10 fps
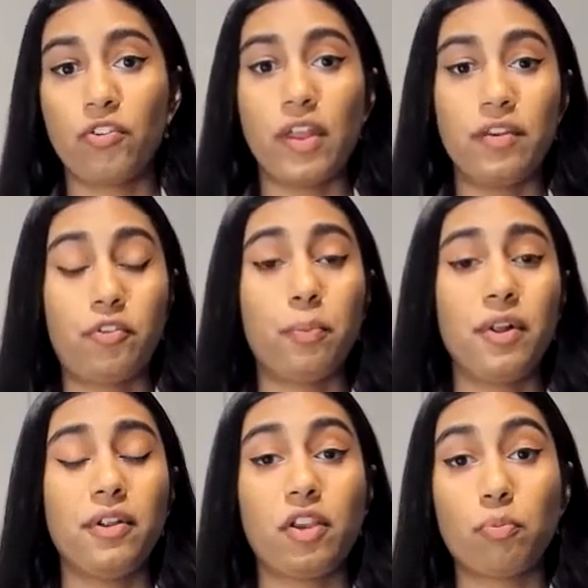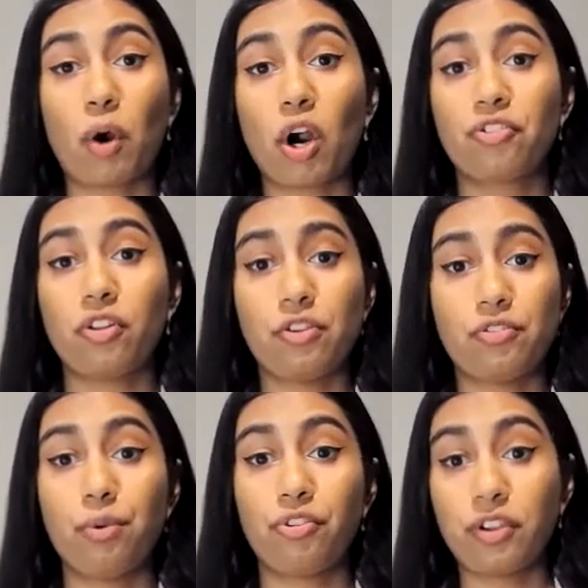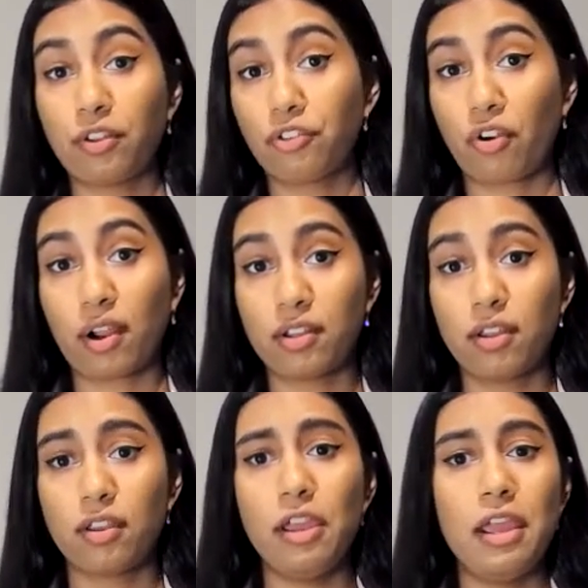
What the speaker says: that disability is partially socially constructed.